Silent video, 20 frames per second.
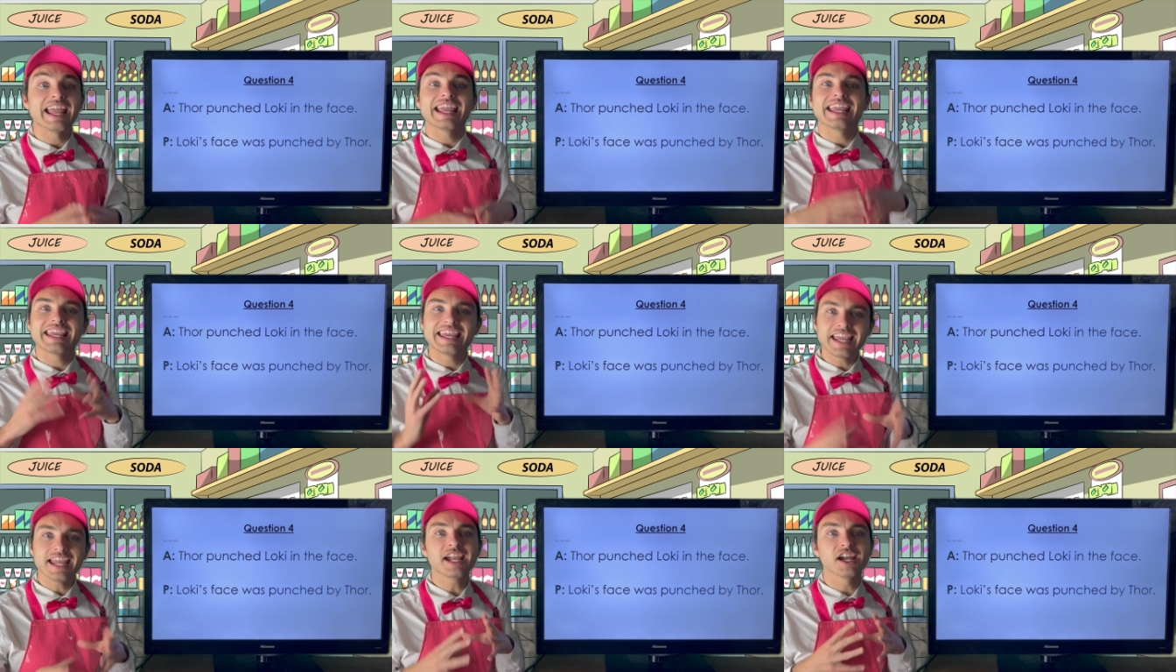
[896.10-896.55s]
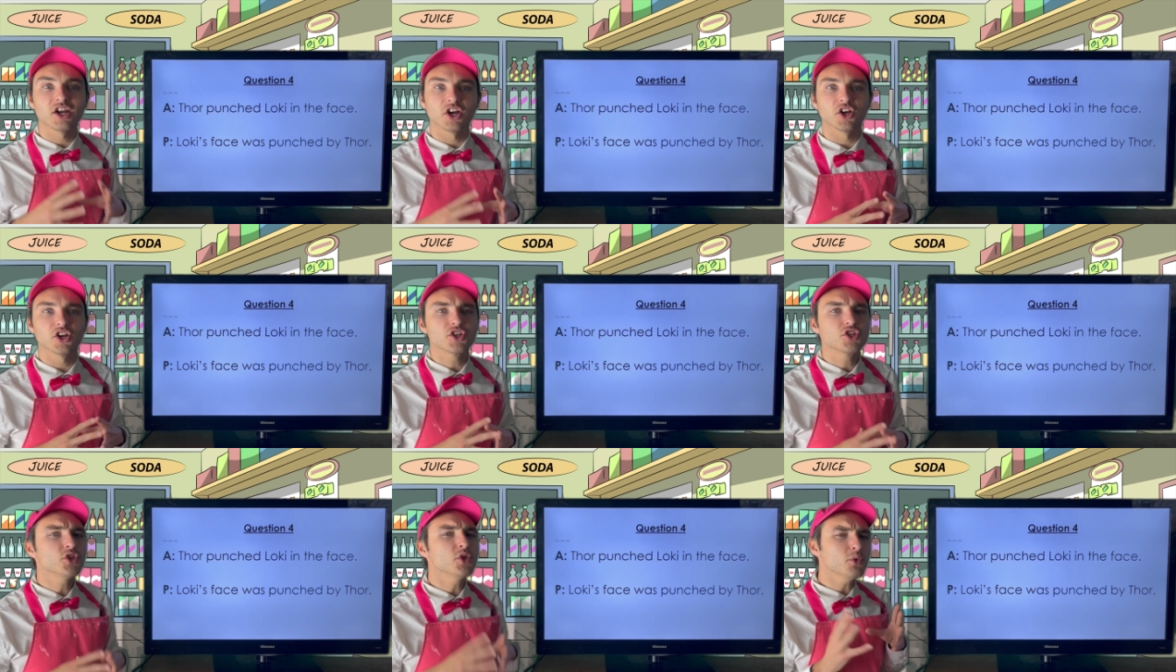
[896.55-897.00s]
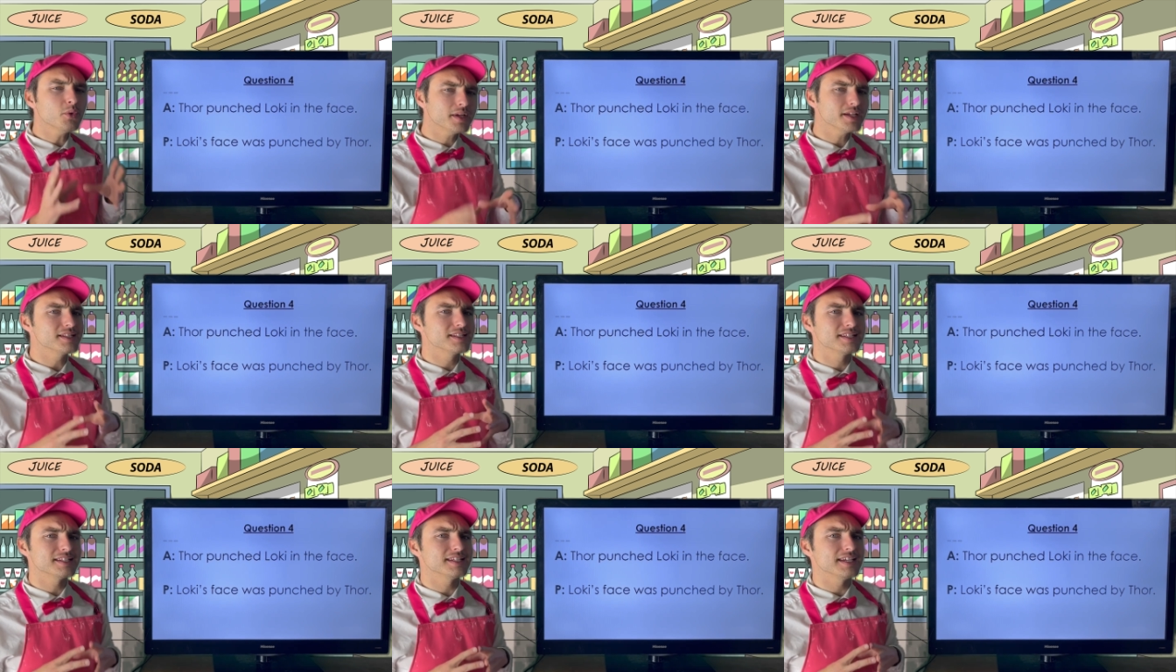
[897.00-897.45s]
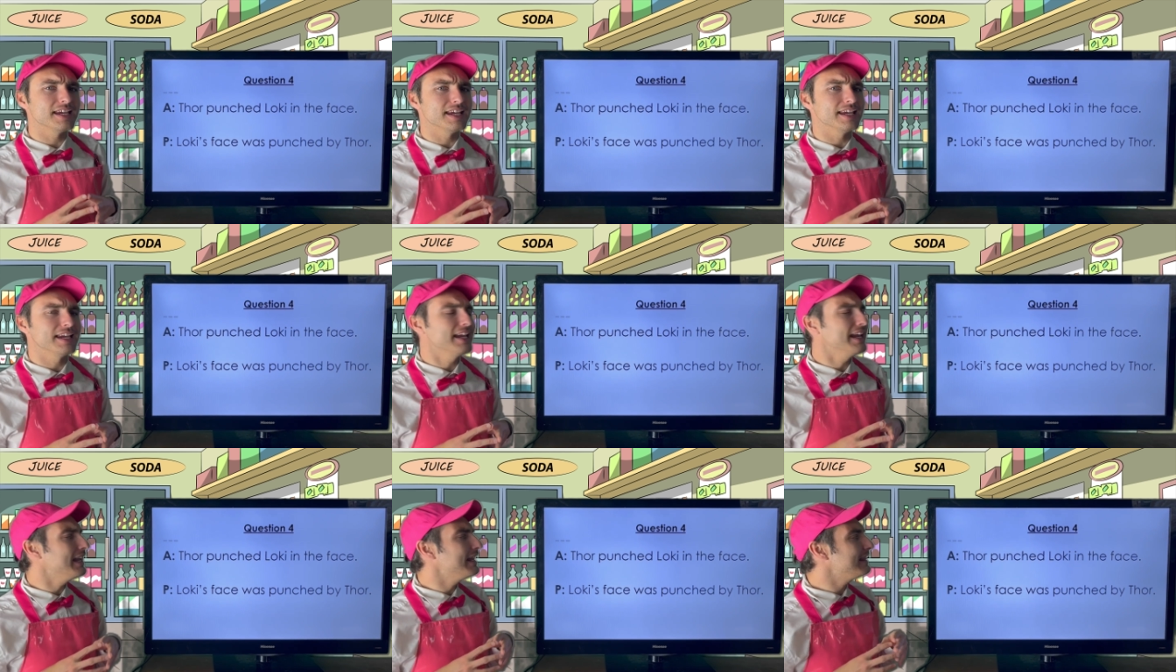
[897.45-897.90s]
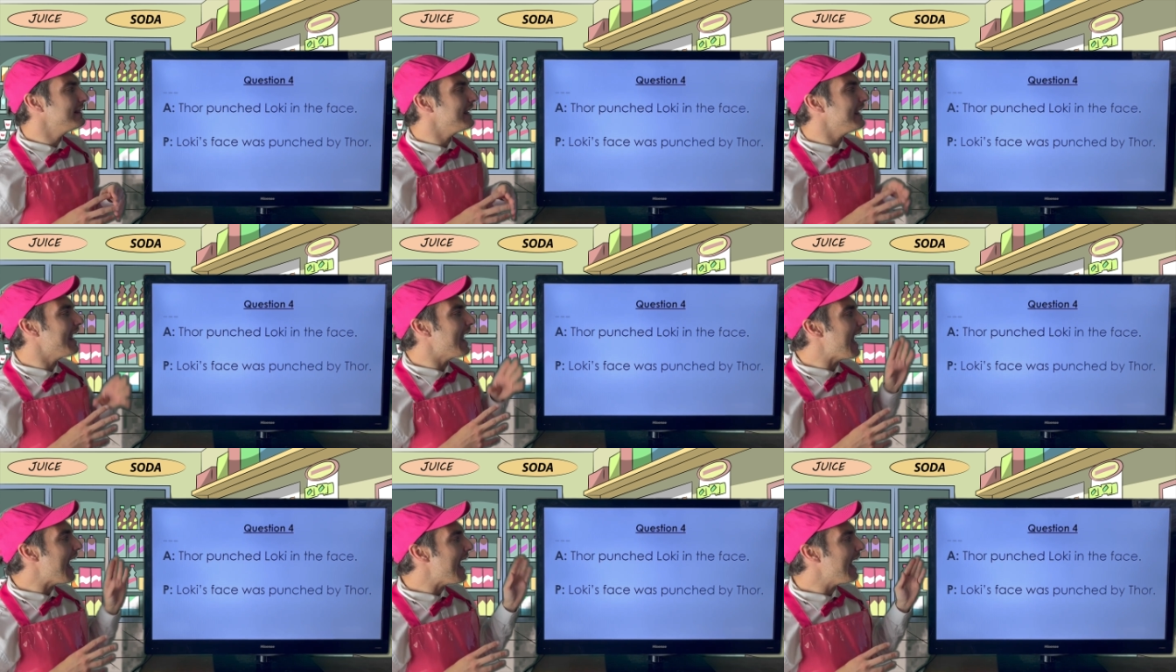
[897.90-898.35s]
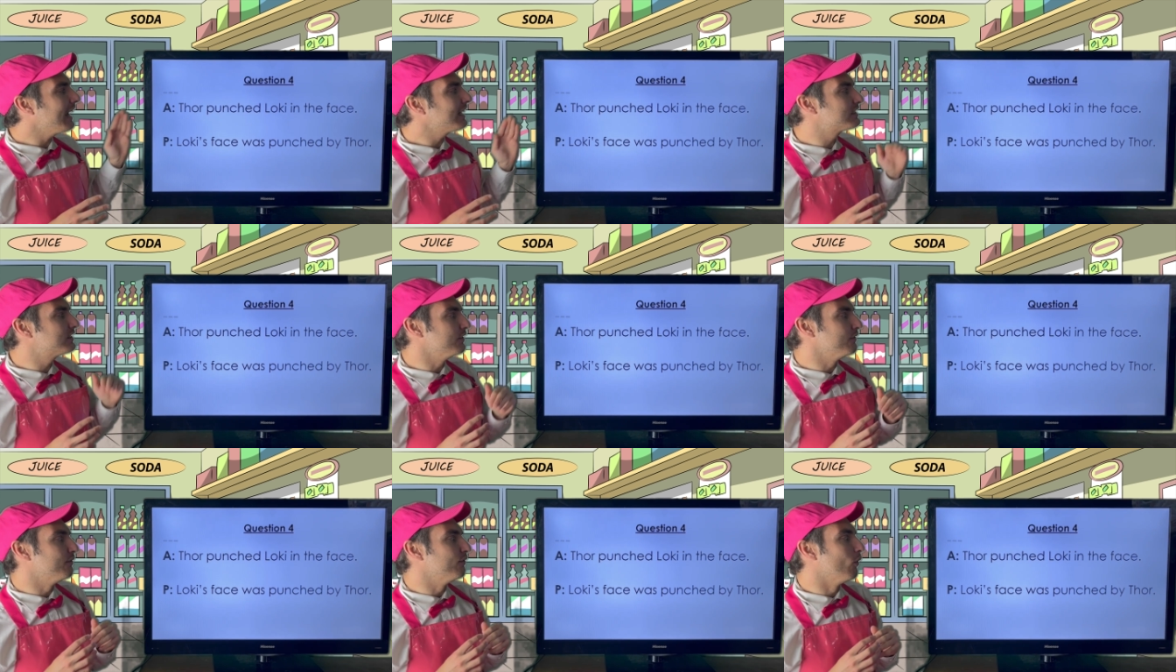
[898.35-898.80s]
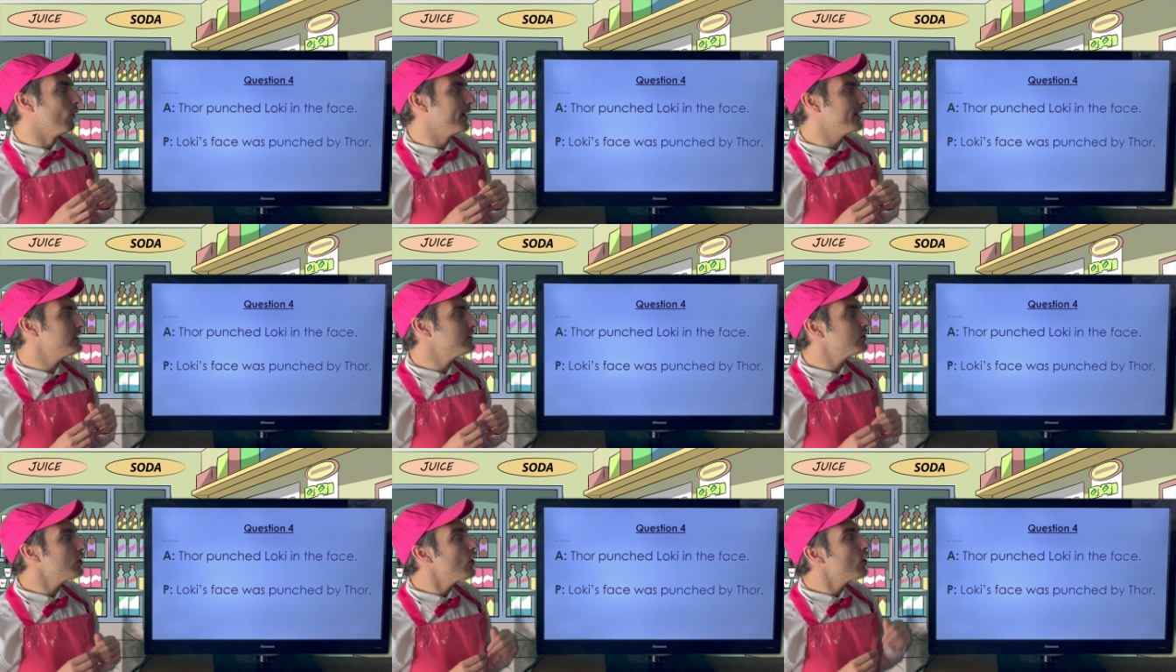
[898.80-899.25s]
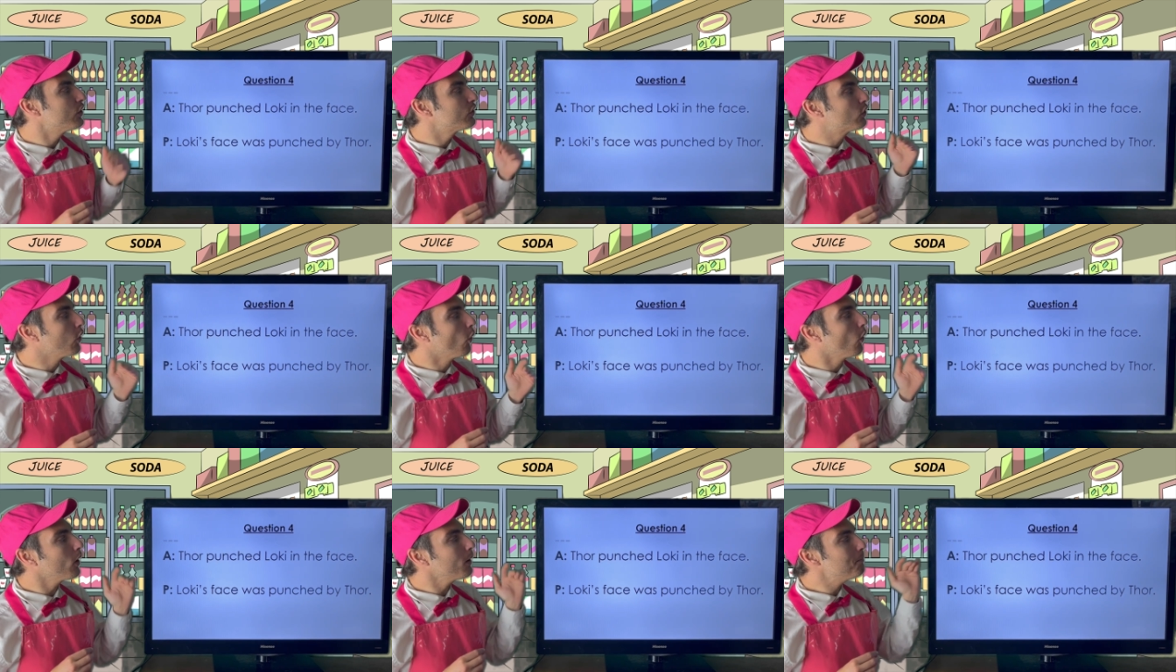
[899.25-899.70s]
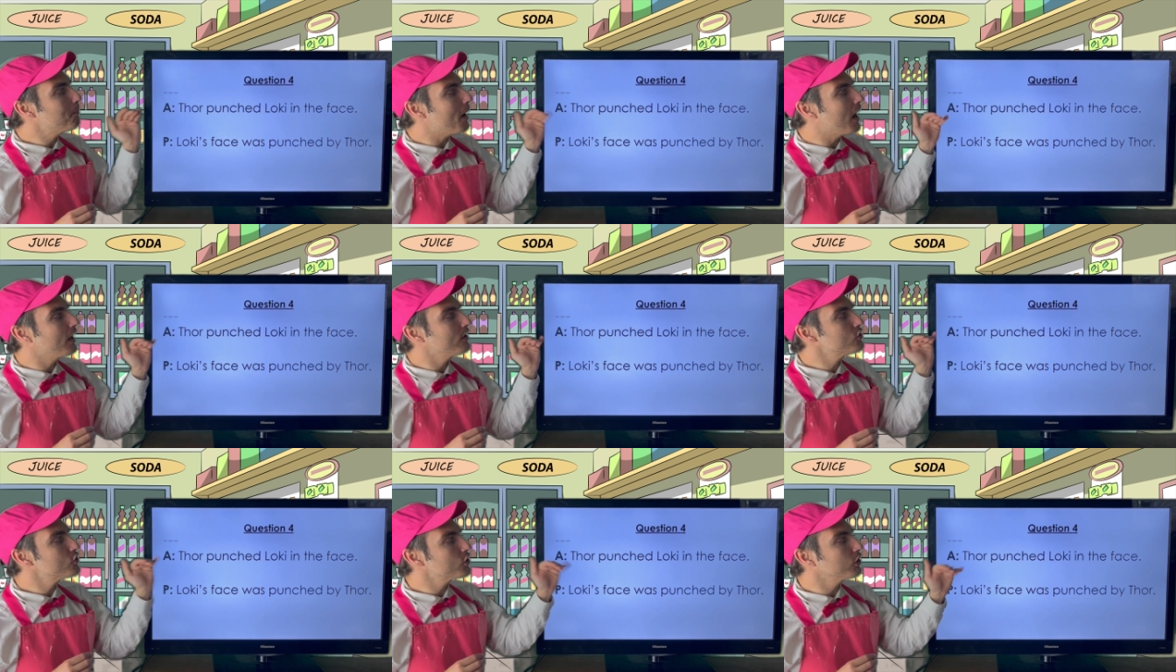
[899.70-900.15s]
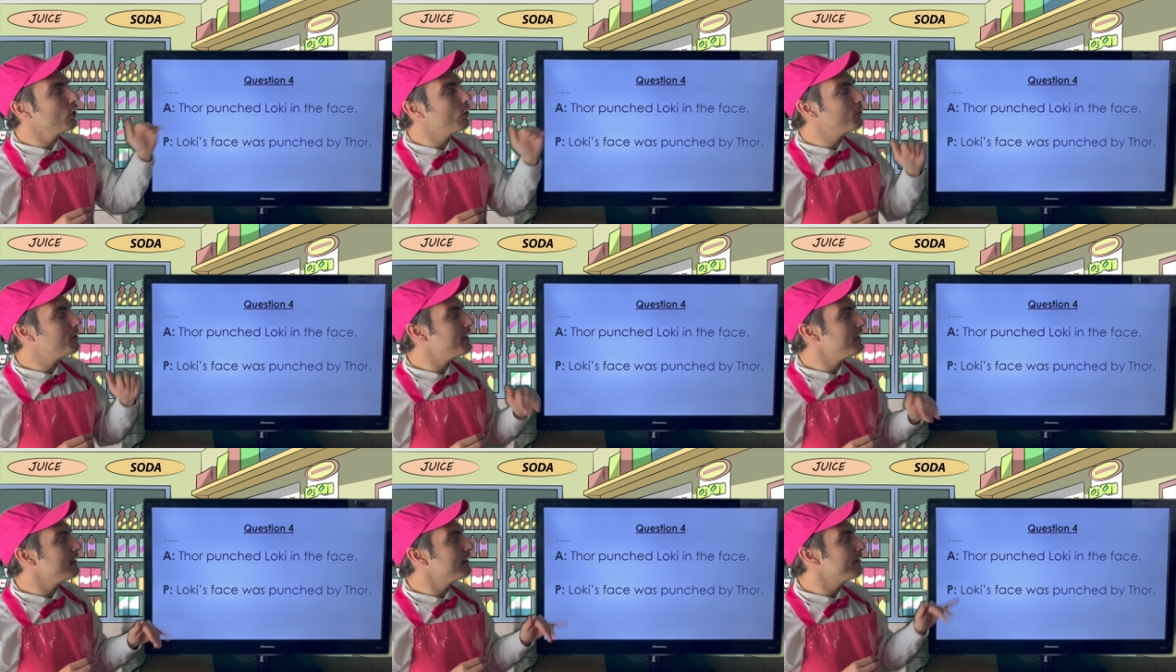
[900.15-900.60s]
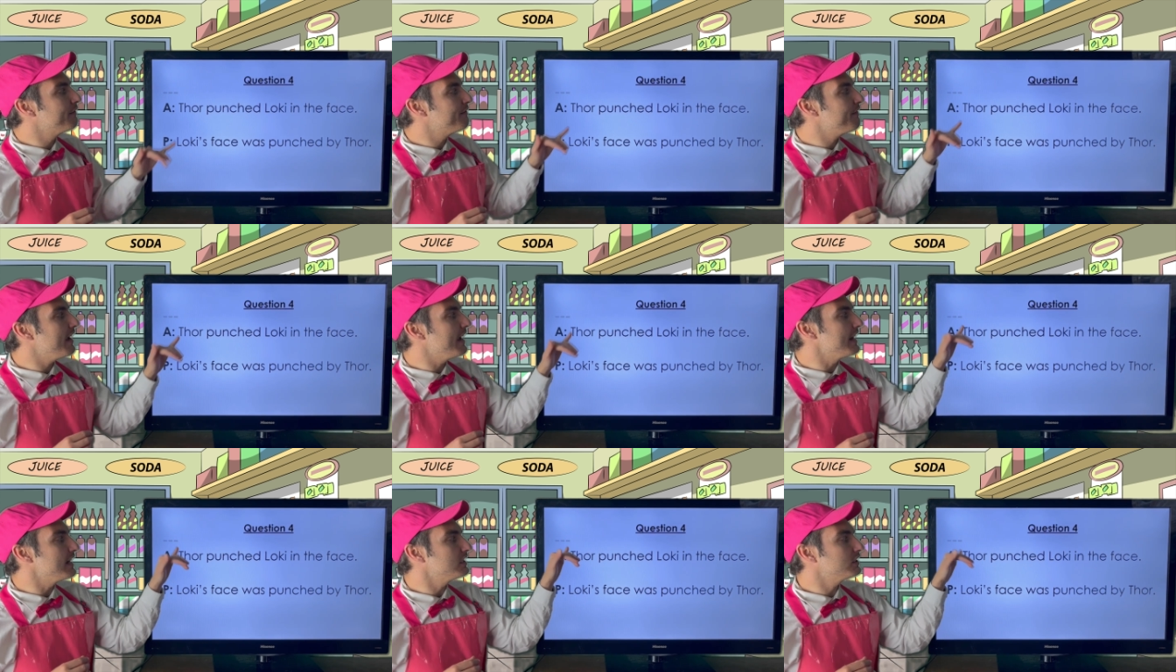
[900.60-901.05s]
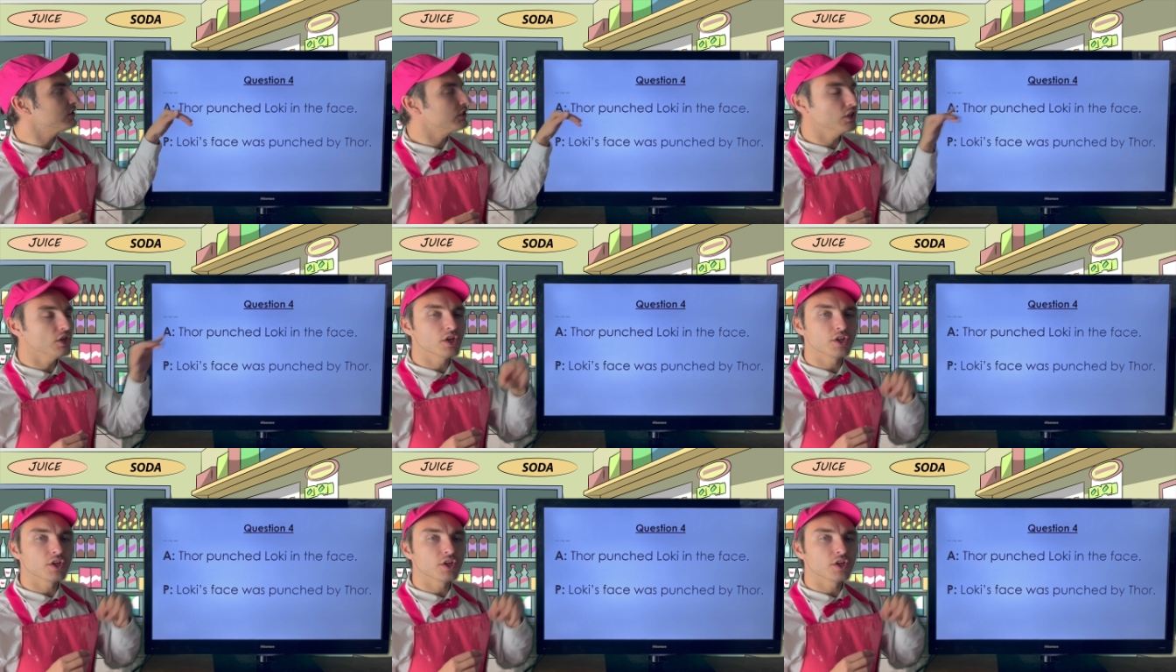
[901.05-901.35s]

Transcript: Here, you can see in the active voice, Thor punched Loki in the face.